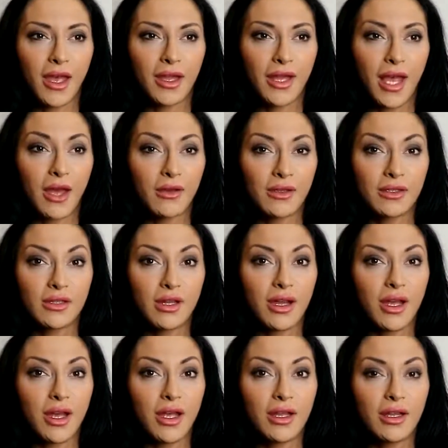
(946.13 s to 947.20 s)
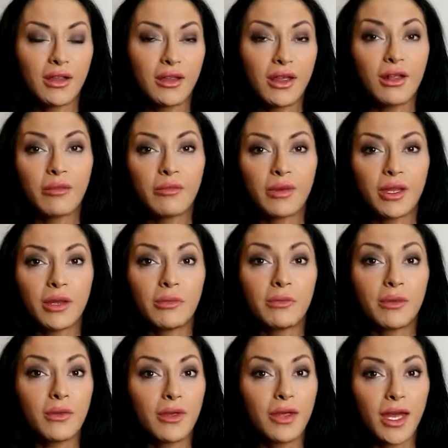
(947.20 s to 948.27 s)
and outside there'll be
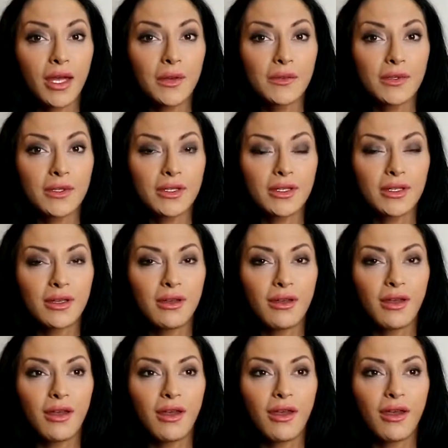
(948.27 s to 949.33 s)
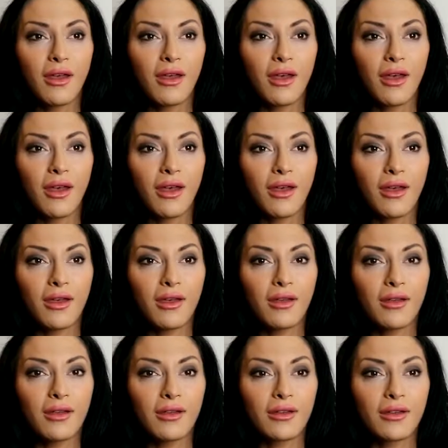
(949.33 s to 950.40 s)
boot camps,
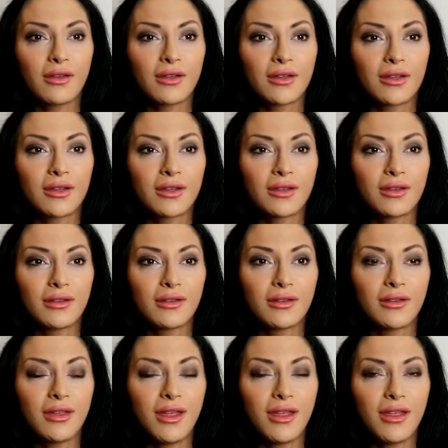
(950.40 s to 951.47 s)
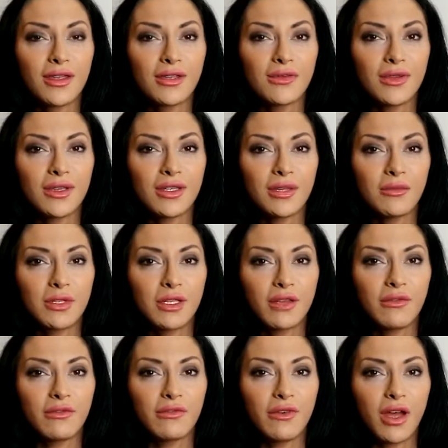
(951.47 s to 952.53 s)
and yeah, that's why I see
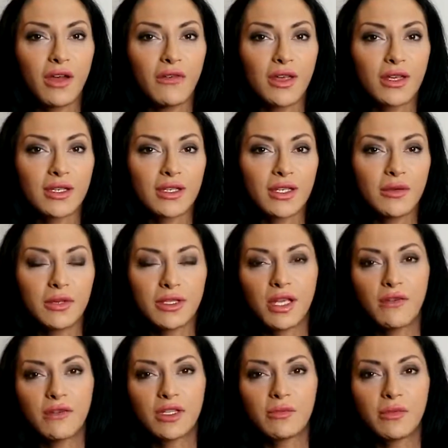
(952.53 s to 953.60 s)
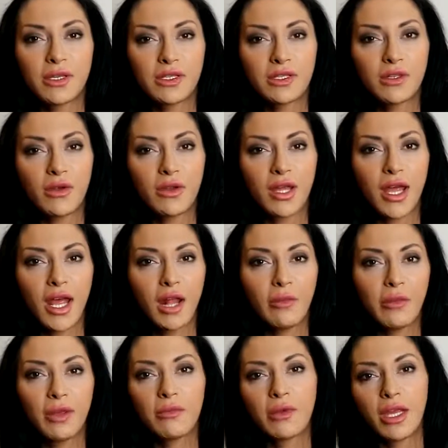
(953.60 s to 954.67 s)
myself in 5 years. I see myself as a business owner,
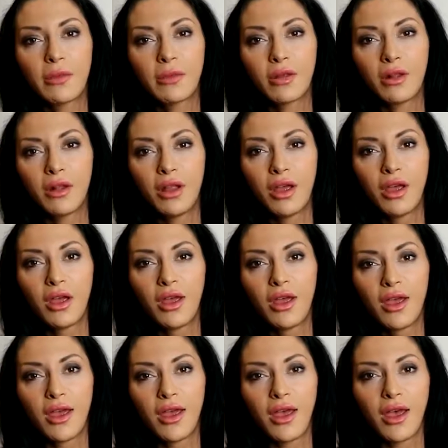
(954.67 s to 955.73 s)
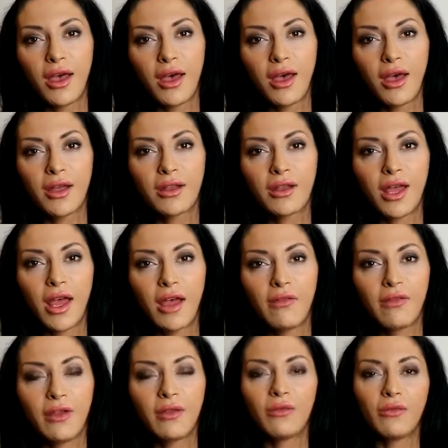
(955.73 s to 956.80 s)
helping people and
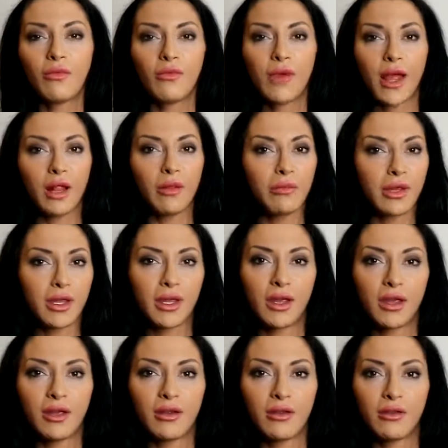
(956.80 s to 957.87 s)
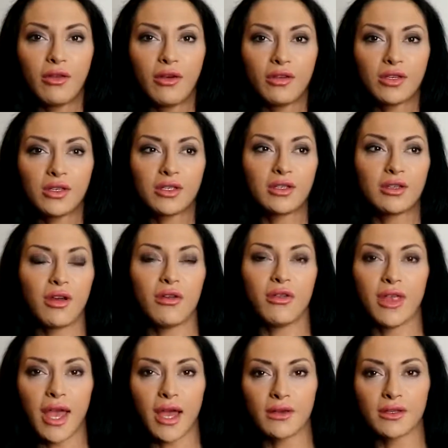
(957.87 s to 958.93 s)
having well-being, not just on
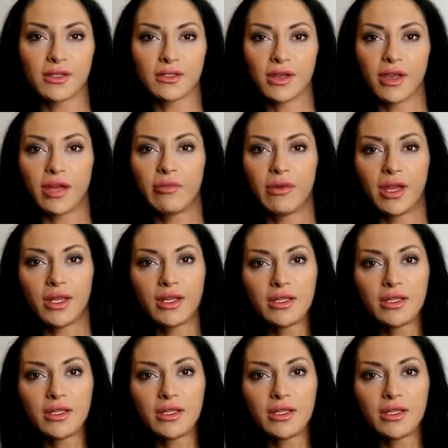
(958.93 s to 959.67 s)
the outside but